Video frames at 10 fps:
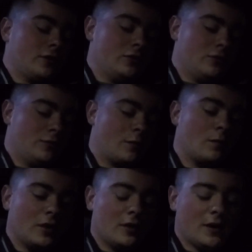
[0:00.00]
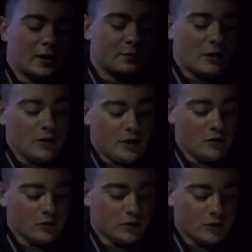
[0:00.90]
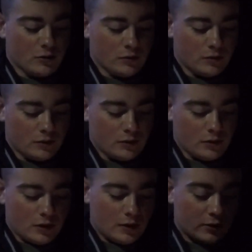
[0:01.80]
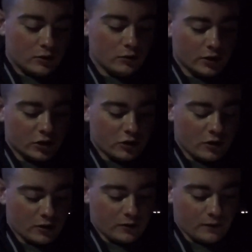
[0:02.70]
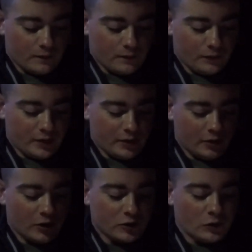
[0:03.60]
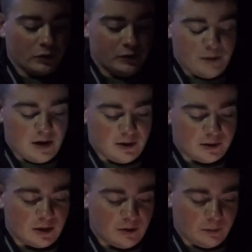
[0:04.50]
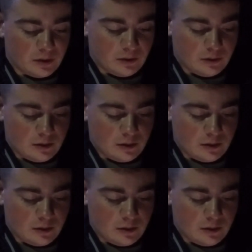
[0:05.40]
to do in the next about year or so to this truck, and it also includes maintenance items.